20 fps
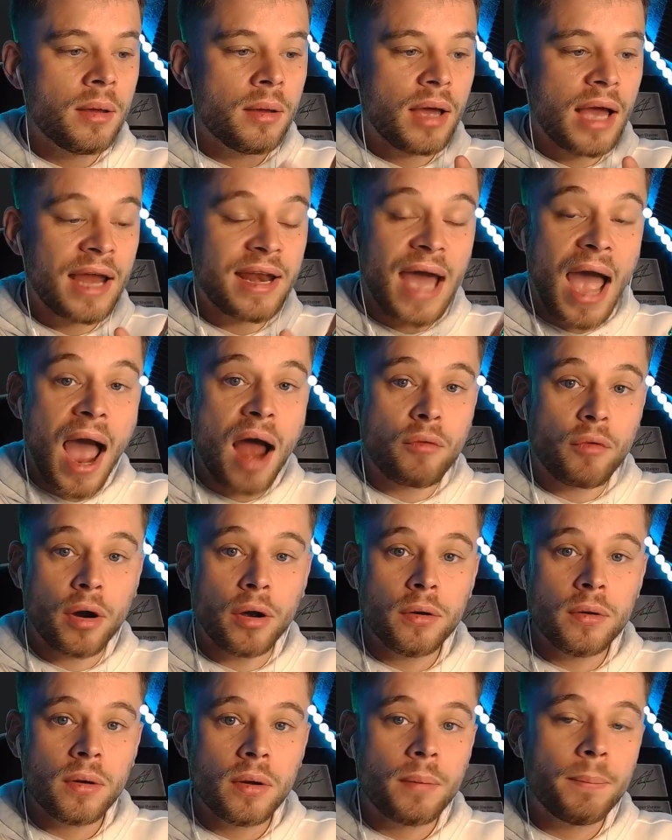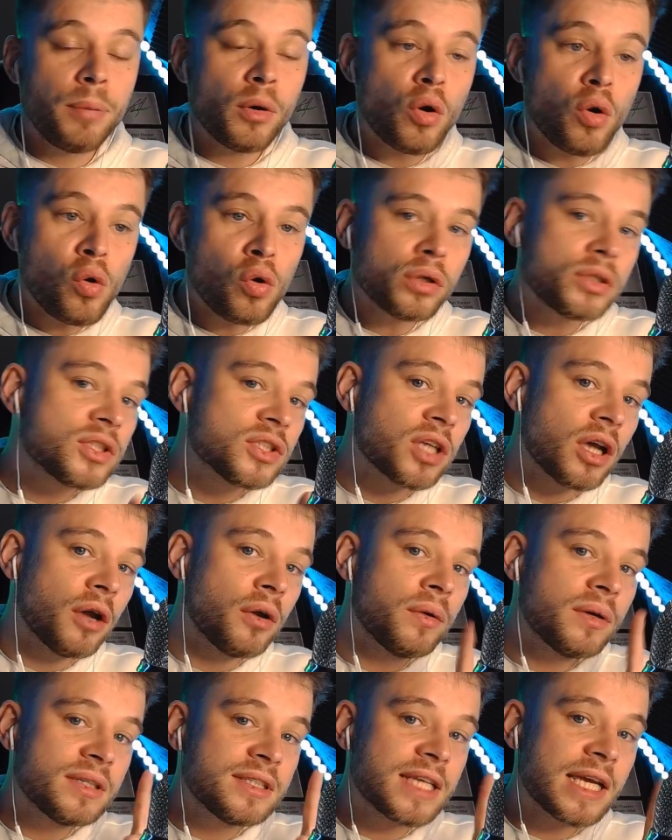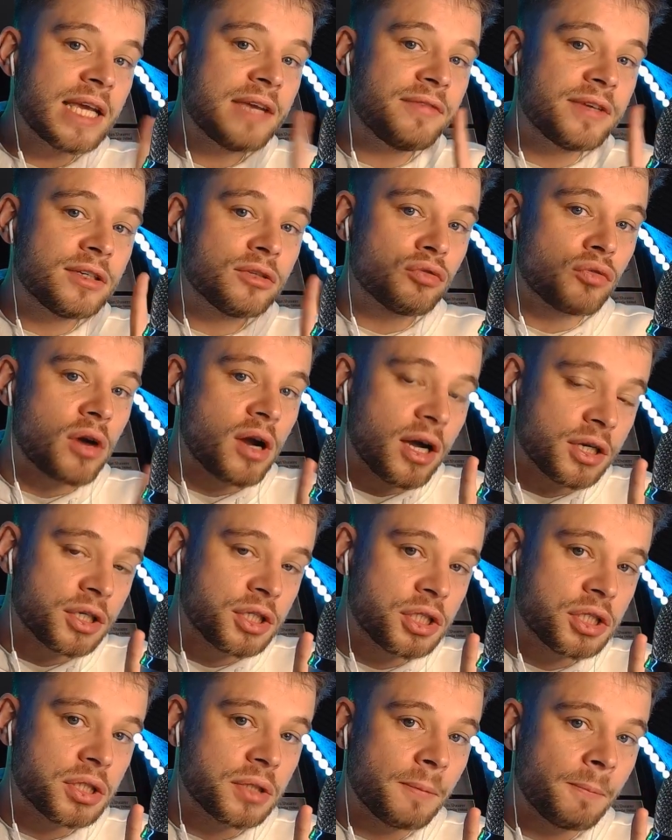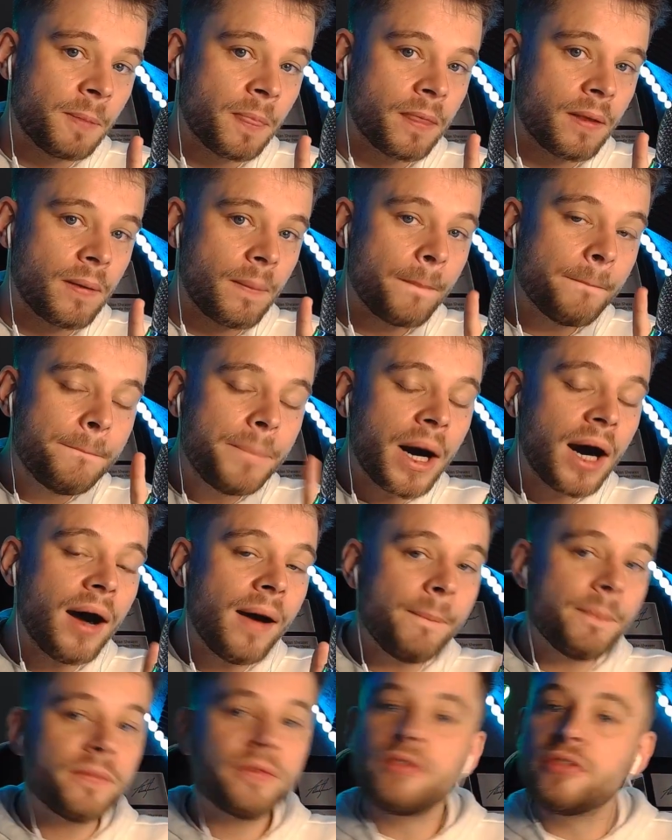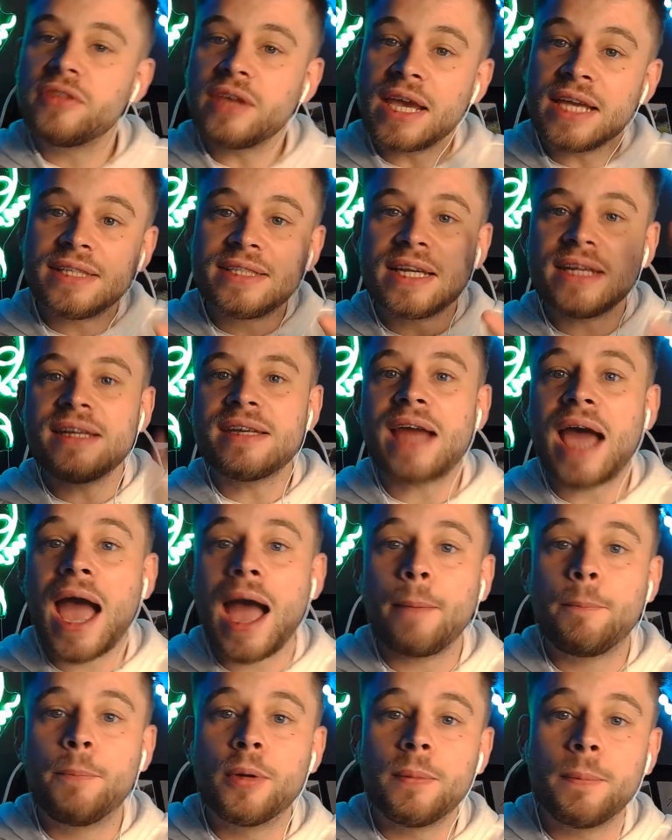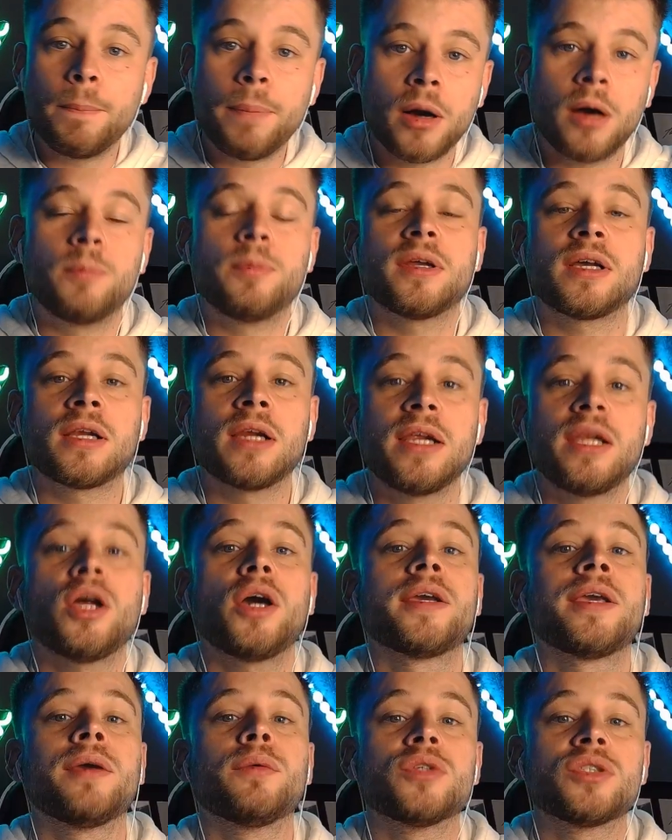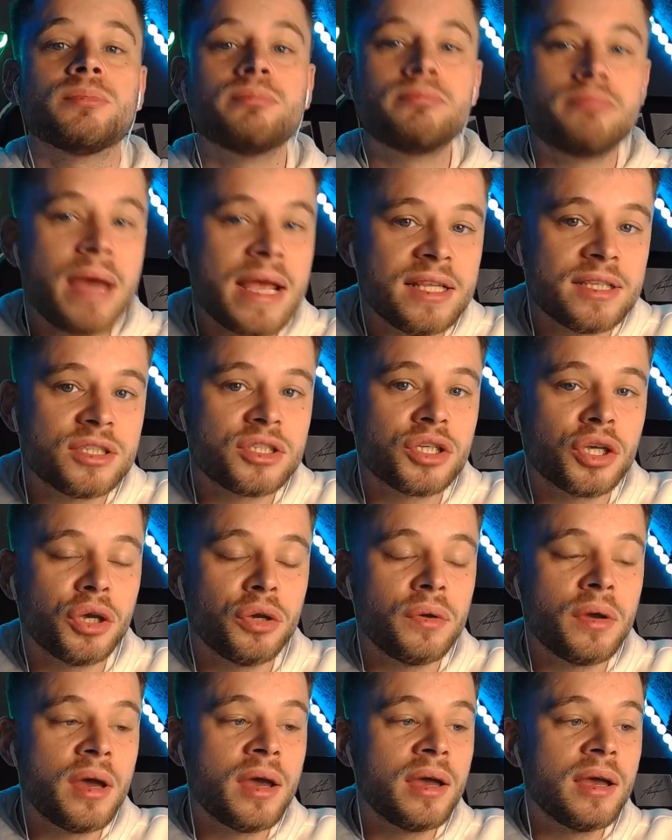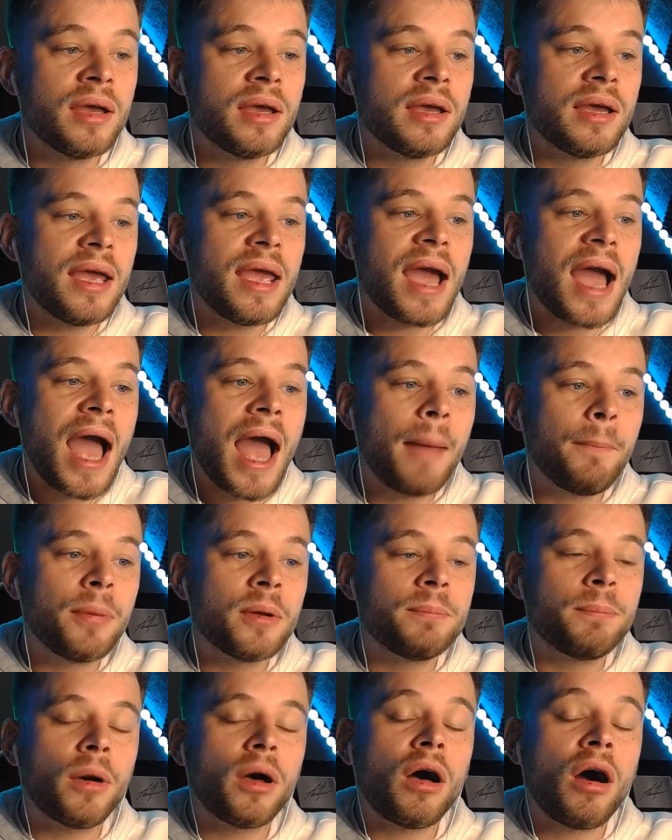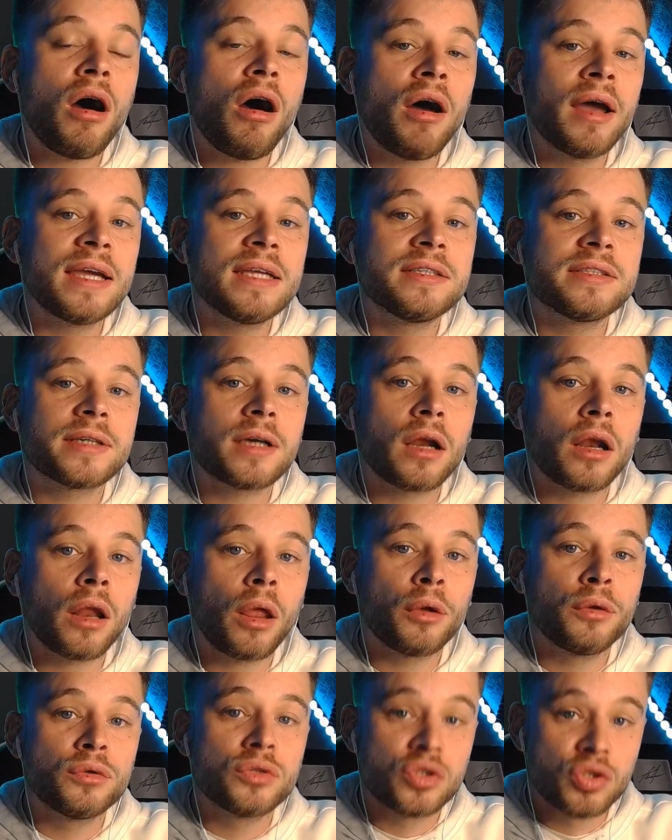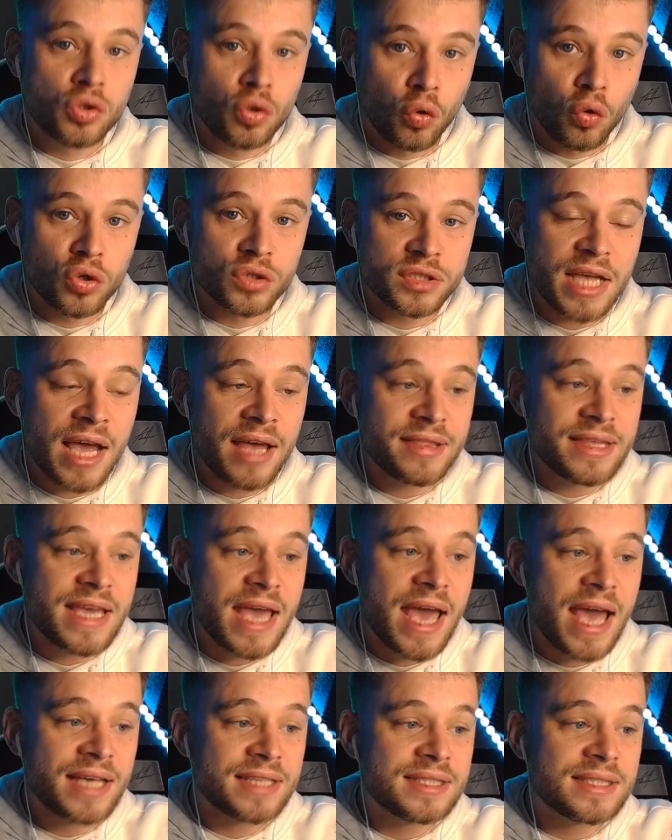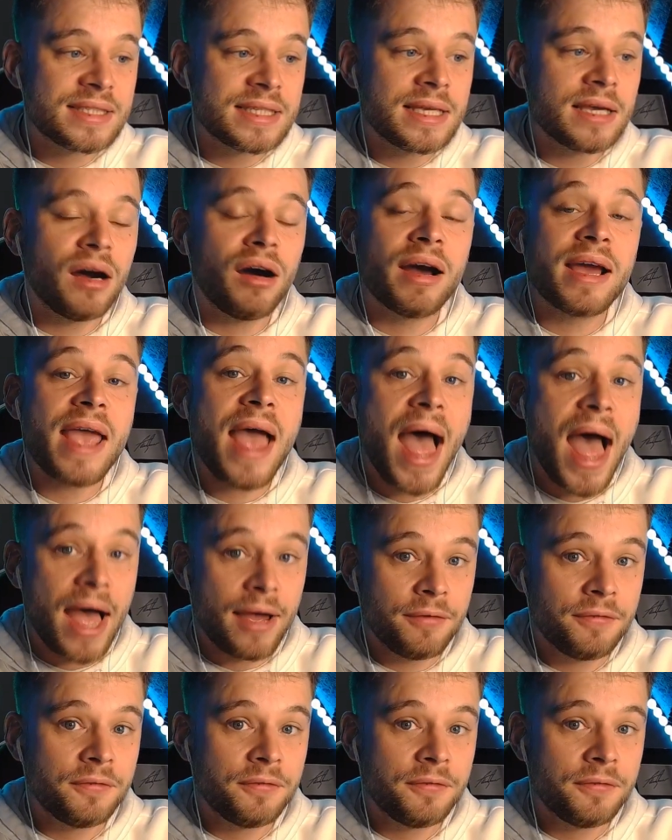and Arrow, but also David Grush. But it didn't happen publicly like it was meant to. It happened behind closed doors at the SCIF,